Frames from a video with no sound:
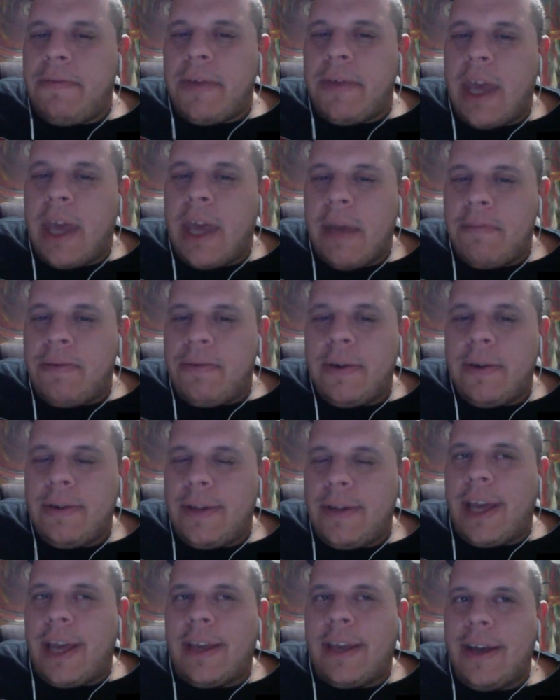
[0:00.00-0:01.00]
You can't put
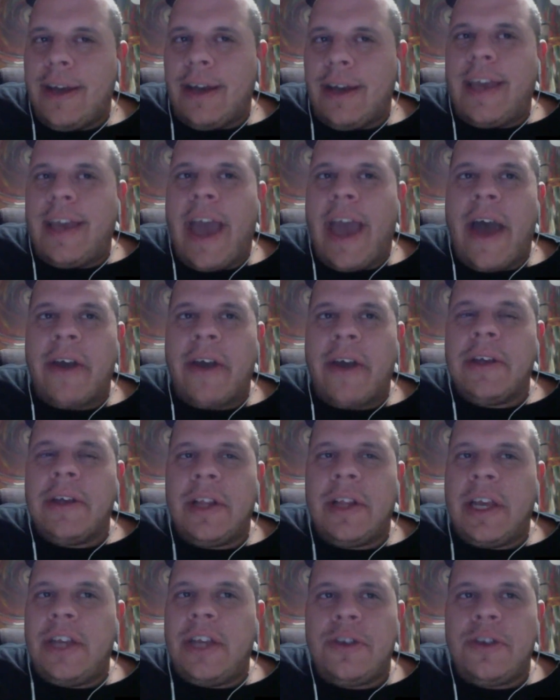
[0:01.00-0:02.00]
like a
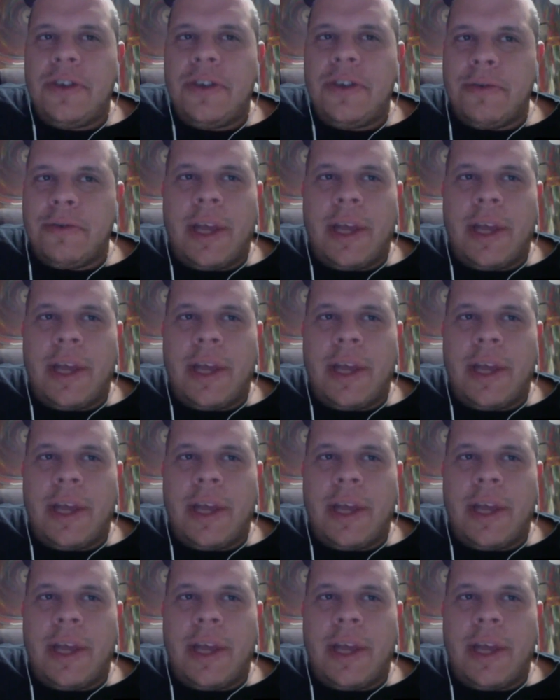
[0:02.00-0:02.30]
calculation to it.